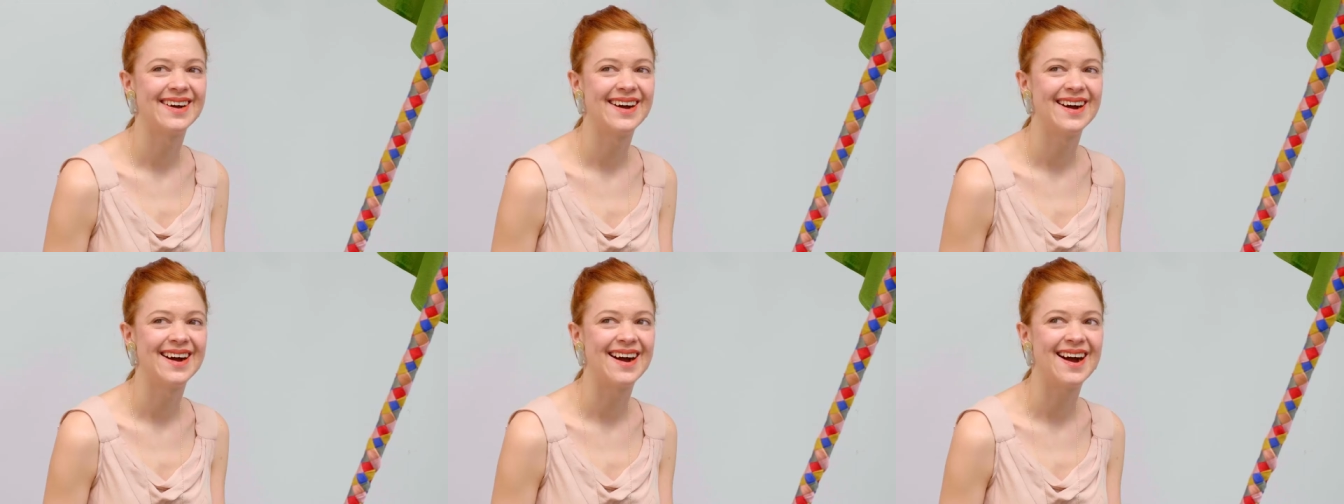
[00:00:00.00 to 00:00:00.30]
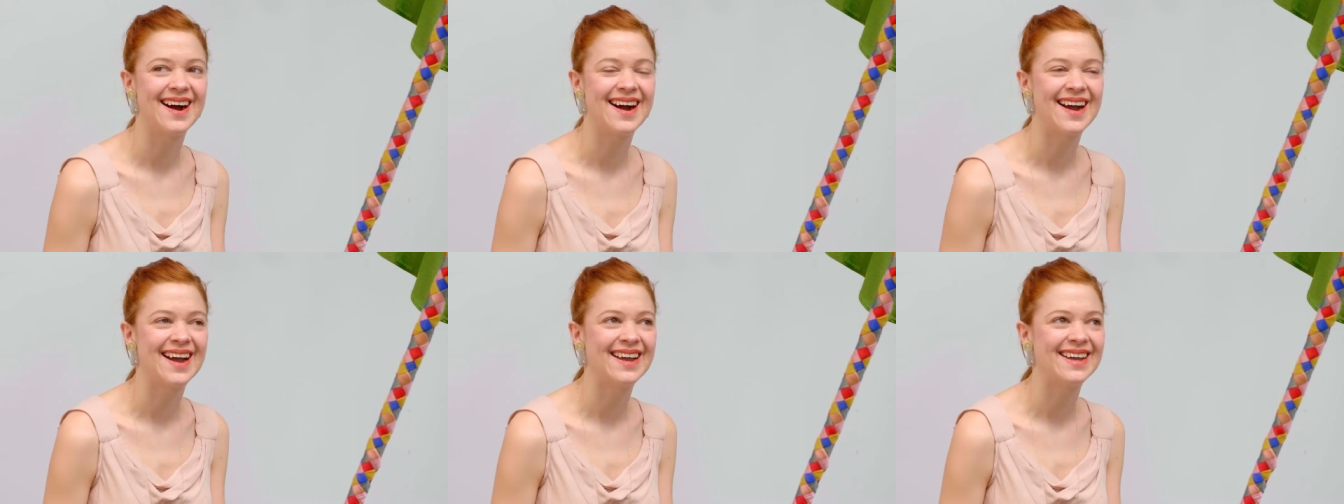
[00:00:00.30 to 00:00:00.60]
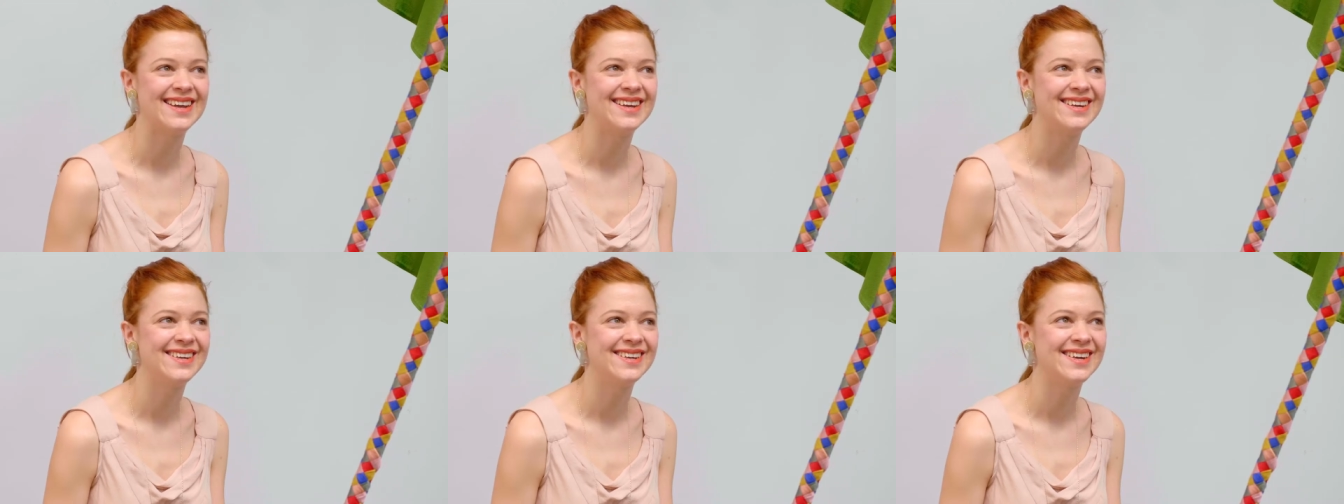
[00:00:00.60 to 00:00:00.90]

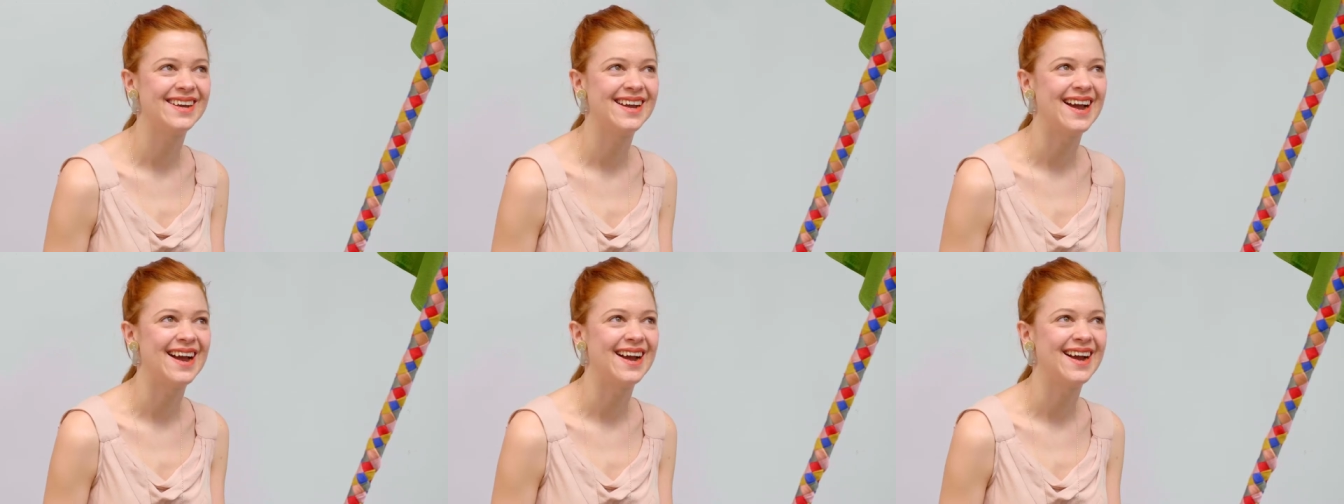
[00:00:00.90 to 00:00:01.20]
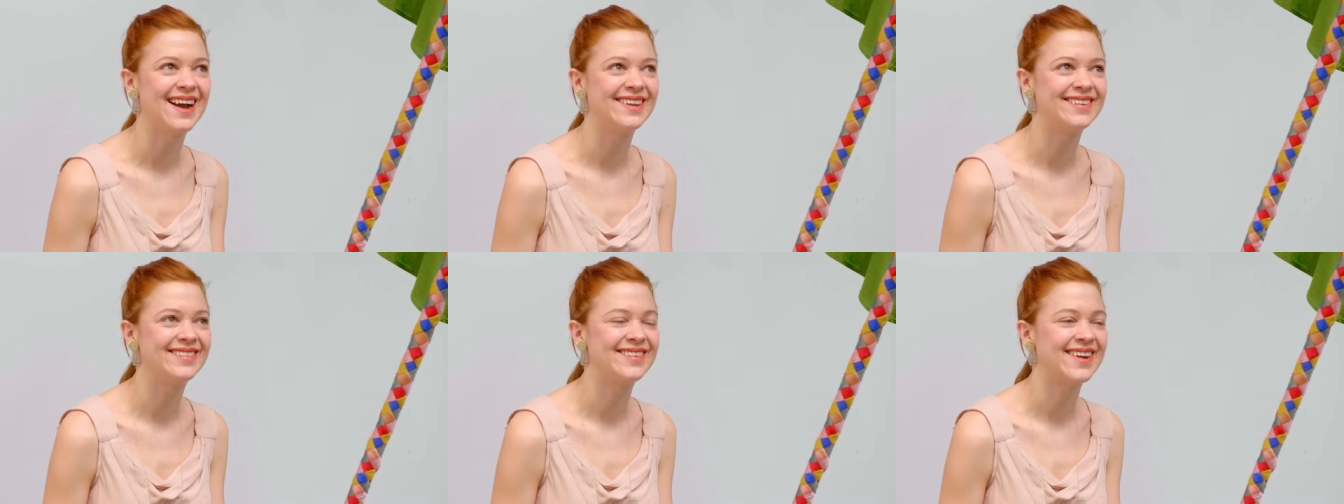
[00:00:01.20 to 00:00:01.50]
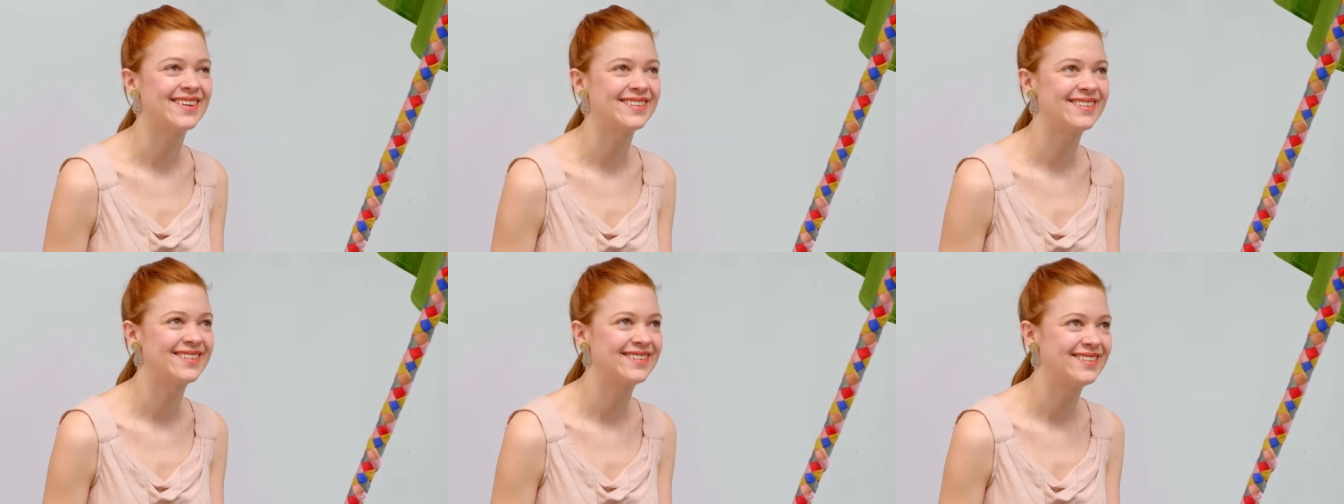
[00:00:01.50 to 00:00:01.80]
I
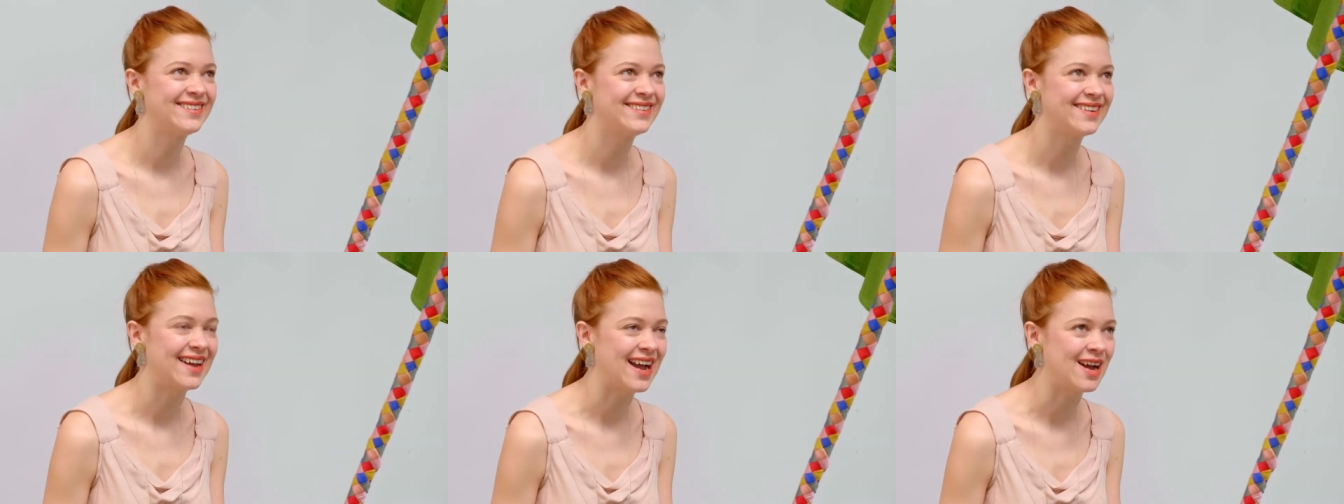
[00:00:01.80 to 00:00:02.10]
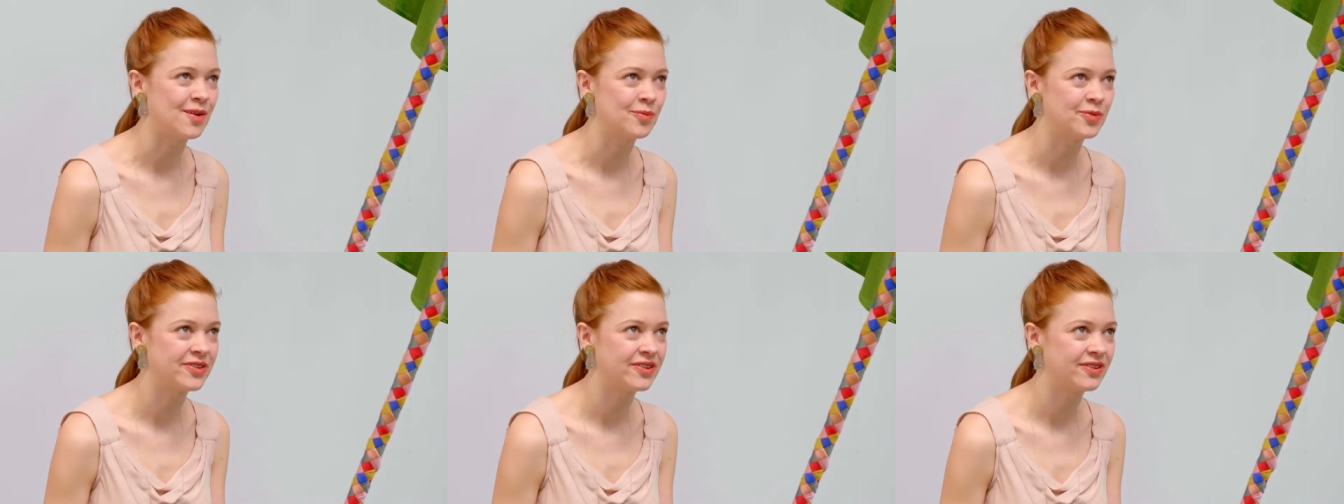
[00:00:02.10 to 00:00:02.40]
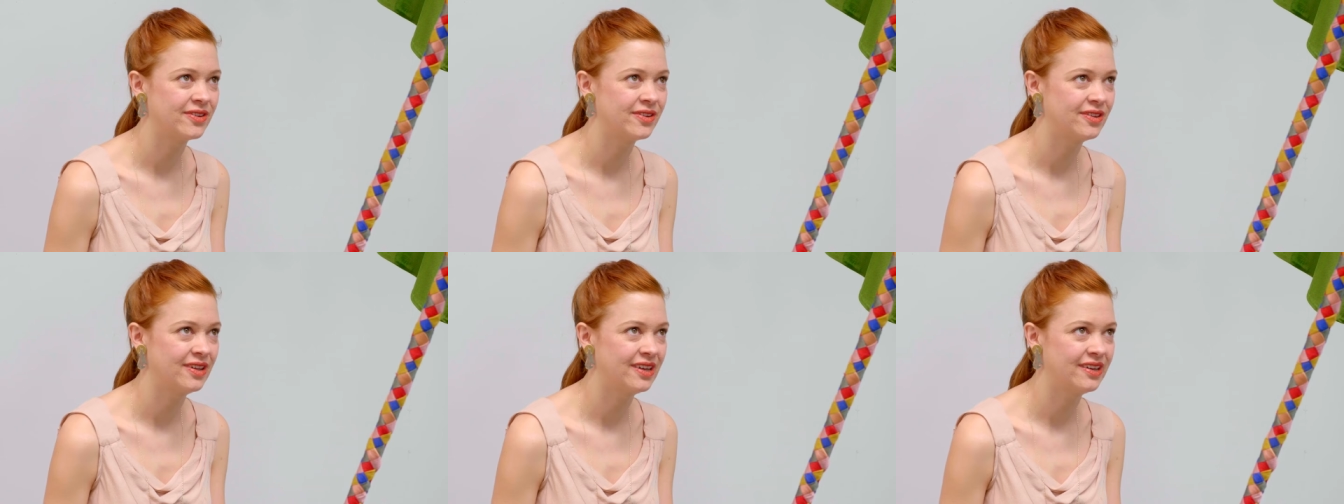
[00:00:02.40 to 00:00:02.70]
just
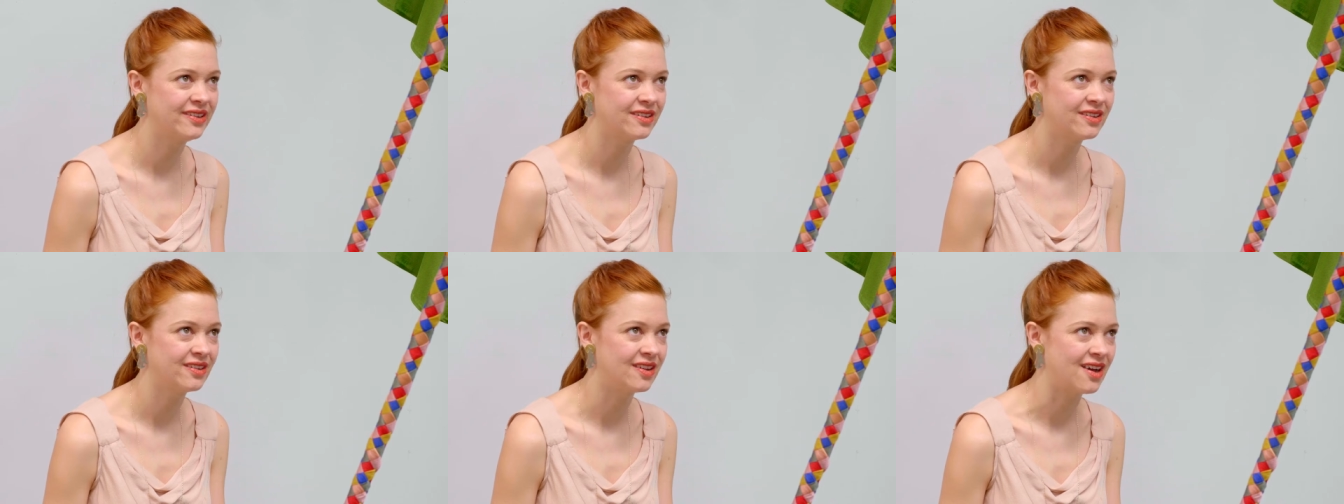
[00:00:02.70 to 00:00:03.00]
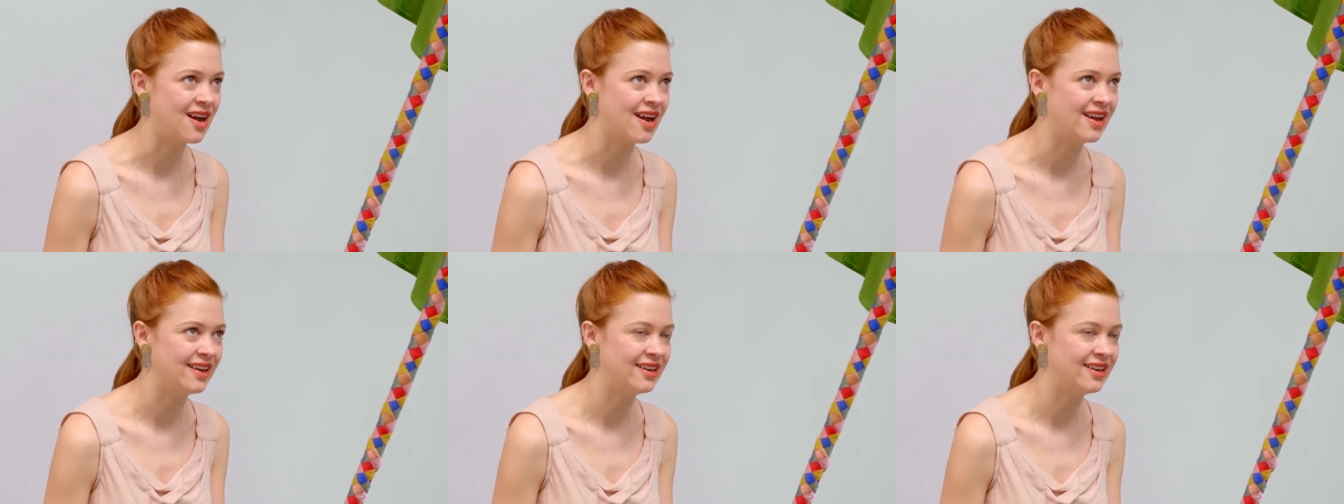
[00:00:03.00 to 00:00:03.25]
absolutely delight